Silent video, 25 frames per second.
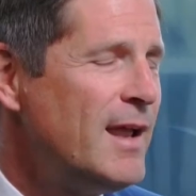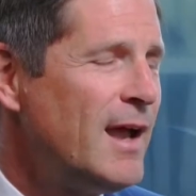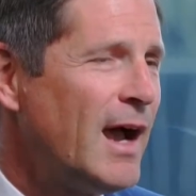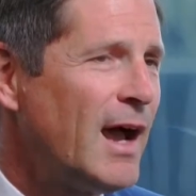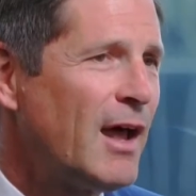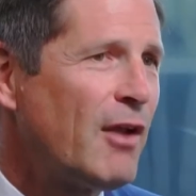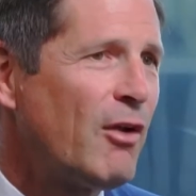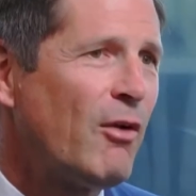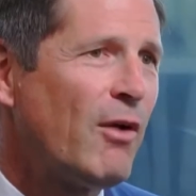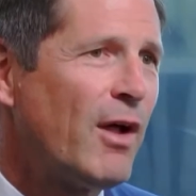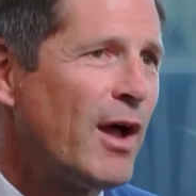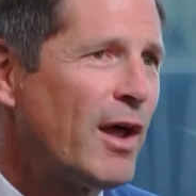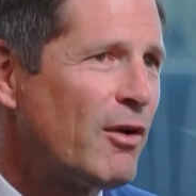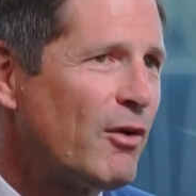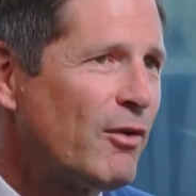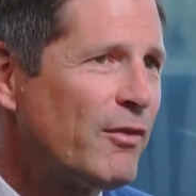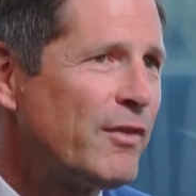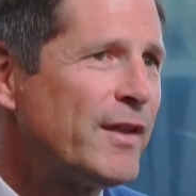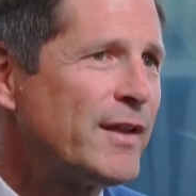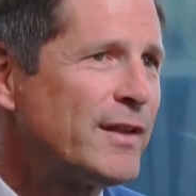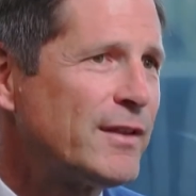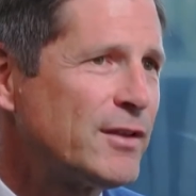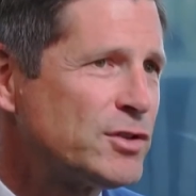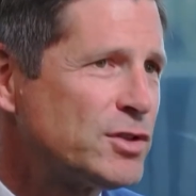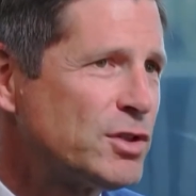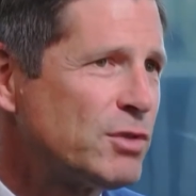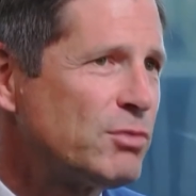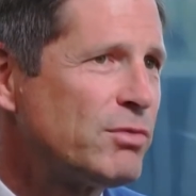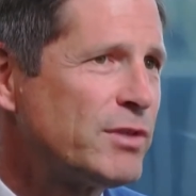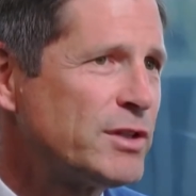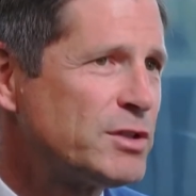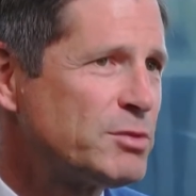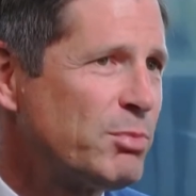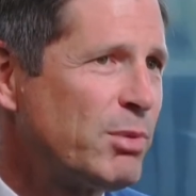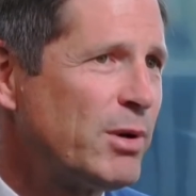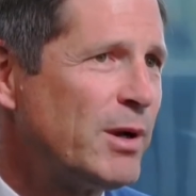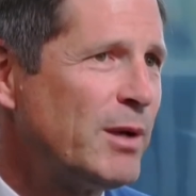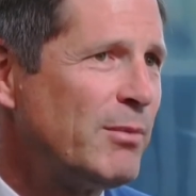I don't think there's a
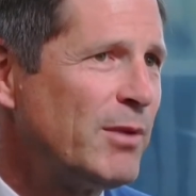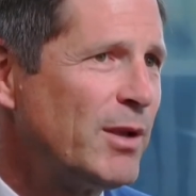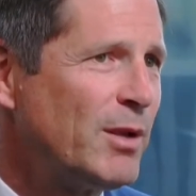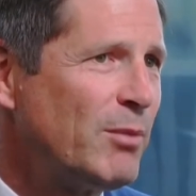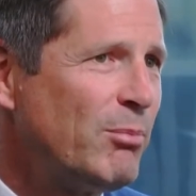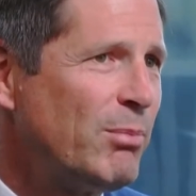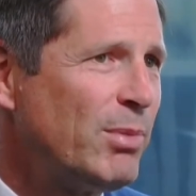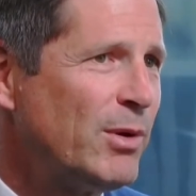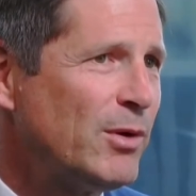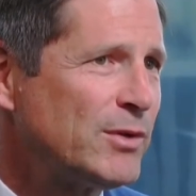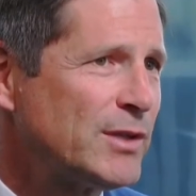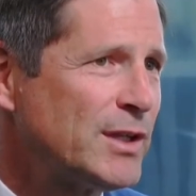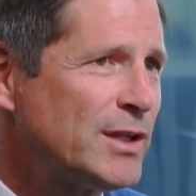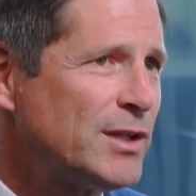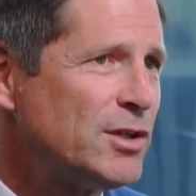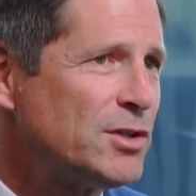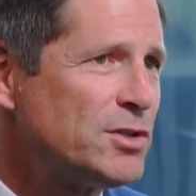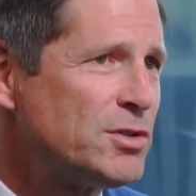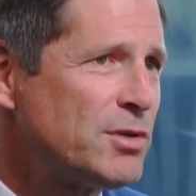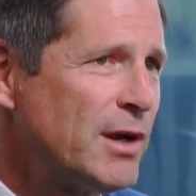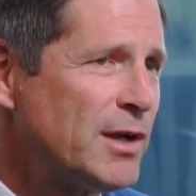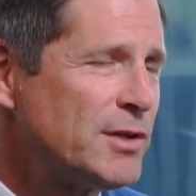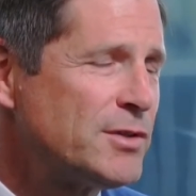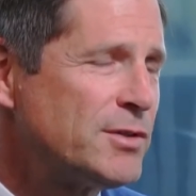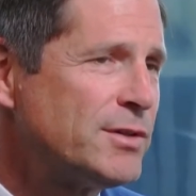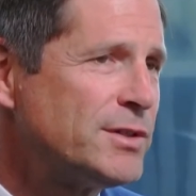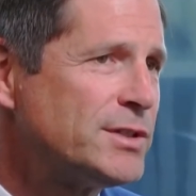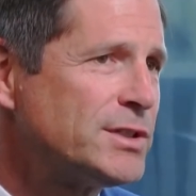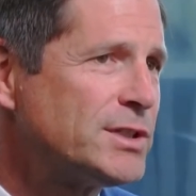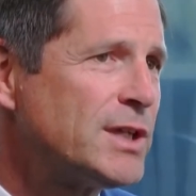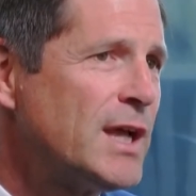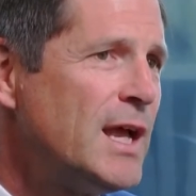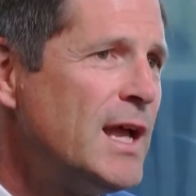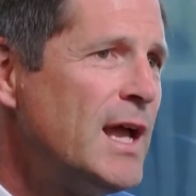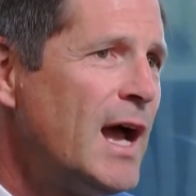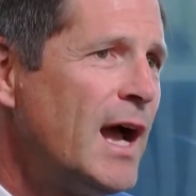risk premium built into Treasuries.